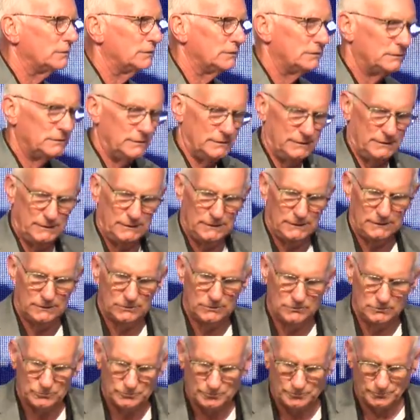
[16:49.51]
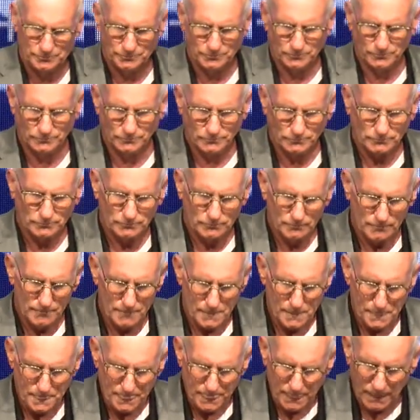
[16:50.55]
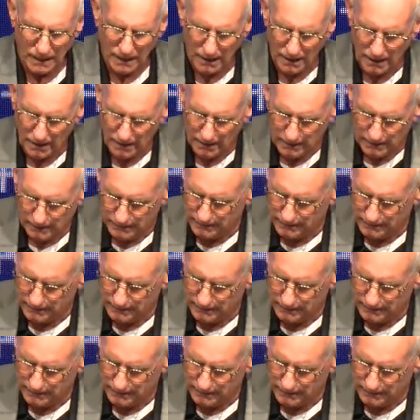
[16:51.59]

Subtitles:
(silence)